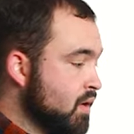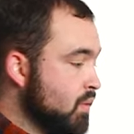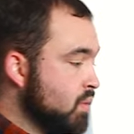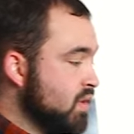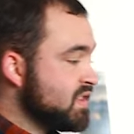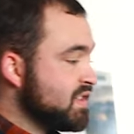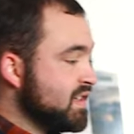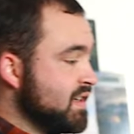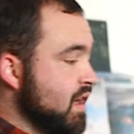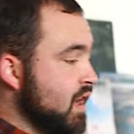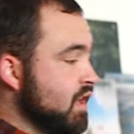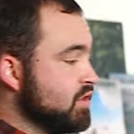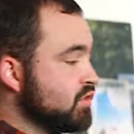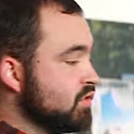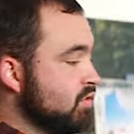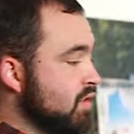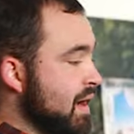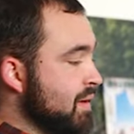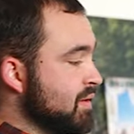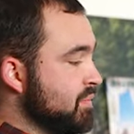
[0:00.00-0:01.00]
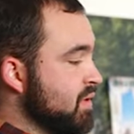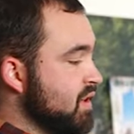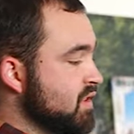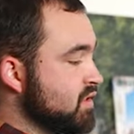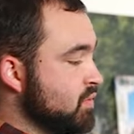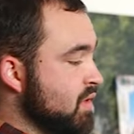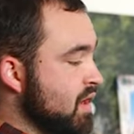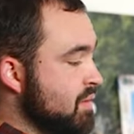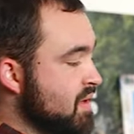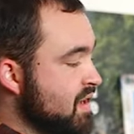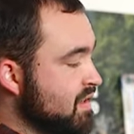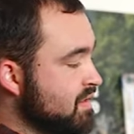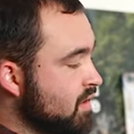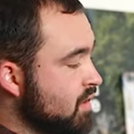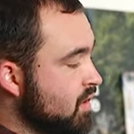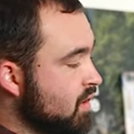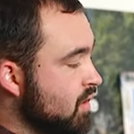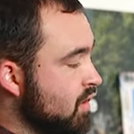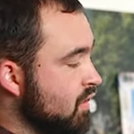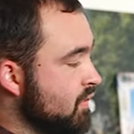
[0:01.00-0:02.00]
We see 100 grams per square
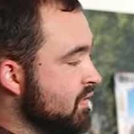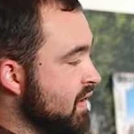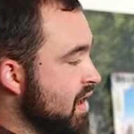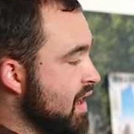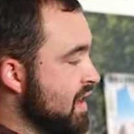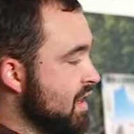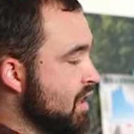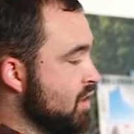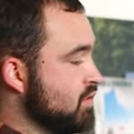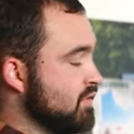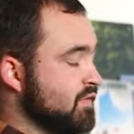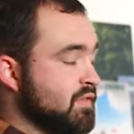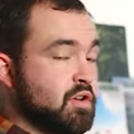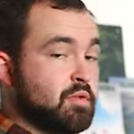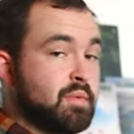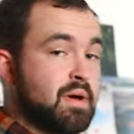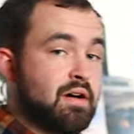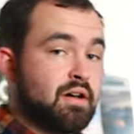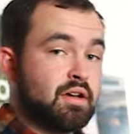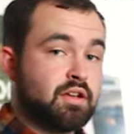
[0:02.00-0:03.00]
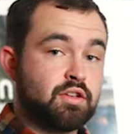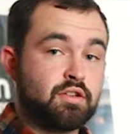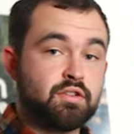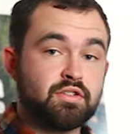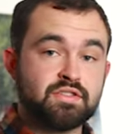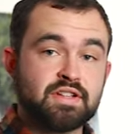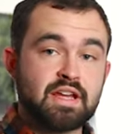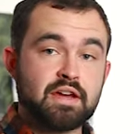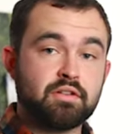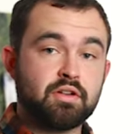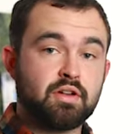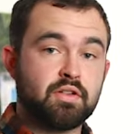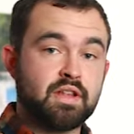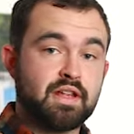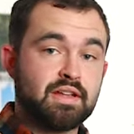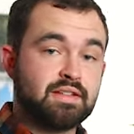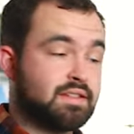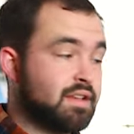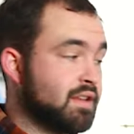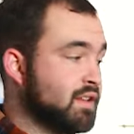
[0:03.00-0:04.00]
meter of 800 Filbauer goose down on
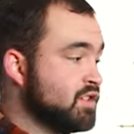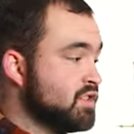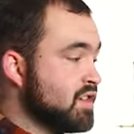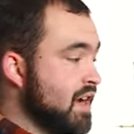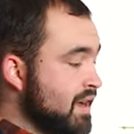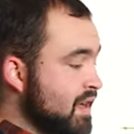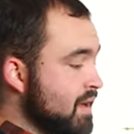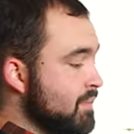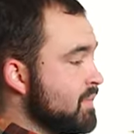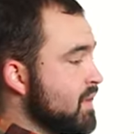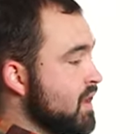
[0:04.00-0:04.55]
the inside of this jacket,